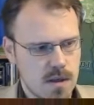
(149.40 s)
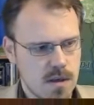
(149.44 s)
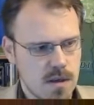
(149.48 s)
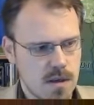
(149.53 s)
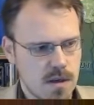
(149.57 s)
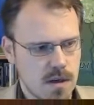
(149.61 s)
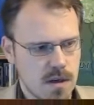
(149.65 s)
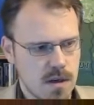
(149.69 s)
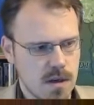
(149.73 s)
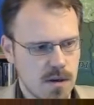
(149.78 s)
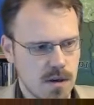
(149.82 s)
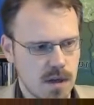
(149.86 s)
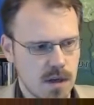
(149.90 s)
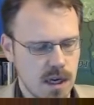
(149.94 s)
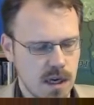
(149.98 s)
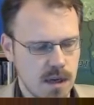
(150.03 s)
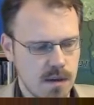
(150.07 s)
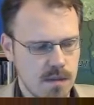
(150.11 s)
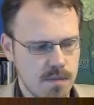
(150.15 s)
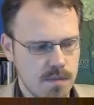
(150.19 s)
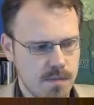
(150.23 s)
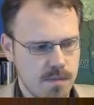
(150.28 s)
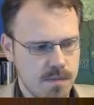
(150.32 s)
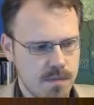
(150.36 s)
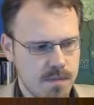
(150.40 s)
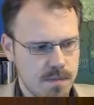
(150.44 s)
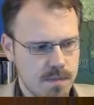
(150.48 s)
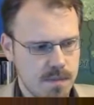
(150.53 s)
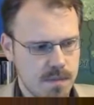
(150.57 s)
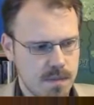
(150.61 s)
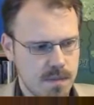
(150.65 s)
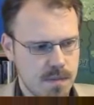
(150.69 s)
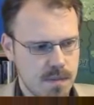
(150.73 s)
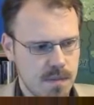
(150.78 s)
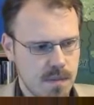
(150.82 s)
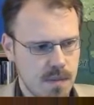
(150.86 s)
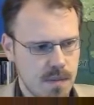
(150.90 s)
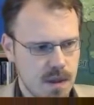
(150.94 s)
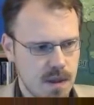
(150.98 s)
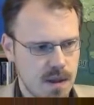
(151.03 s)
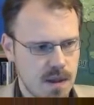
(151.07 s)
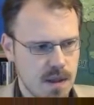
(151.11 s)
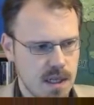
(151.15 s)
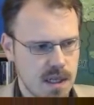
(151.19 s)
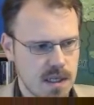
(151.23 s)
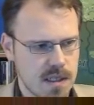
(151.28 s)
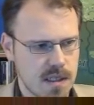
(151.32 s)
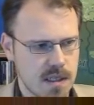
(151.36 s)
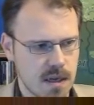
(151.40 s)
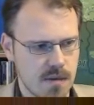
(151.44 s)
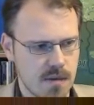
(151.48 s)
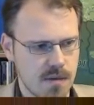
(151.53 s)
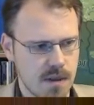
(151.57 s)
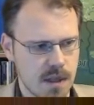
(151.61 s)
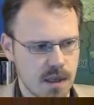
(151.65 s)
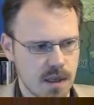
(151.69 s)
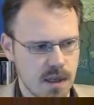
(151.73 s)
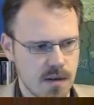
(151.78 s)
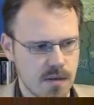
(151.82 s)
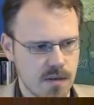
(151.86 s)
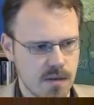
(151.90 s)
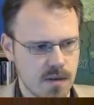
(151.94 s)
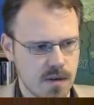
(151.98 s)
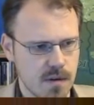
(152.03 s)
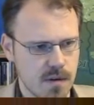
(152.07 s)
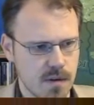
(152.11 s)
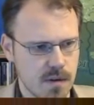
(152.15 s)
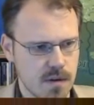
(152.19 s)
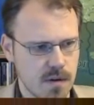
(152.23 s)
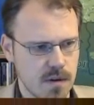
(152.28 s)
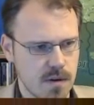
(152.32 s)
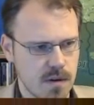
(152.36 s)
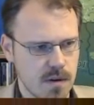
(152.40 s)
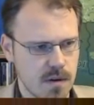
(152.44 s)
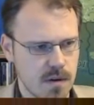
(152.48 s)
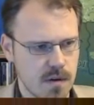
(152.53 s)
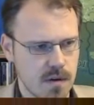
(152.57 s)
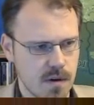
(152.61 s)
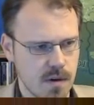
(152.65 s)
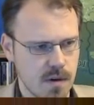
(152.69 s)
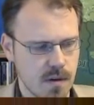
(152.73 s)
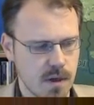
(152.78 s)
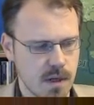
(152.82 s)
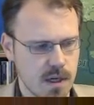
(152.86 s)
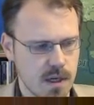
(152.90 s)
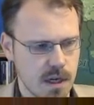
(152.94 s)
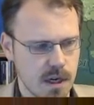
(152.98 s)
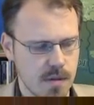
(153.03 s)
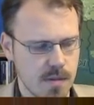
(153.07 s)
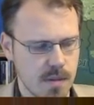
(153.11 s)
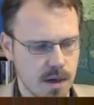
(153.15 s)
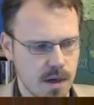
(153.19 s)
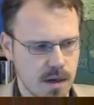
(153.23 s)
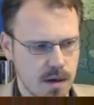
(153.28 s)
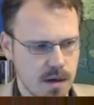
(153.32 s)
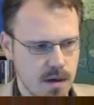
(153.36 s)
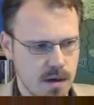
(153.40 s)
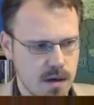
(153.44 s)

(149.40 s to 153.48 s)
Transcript: Okay. Well, that's not really good for overtime here.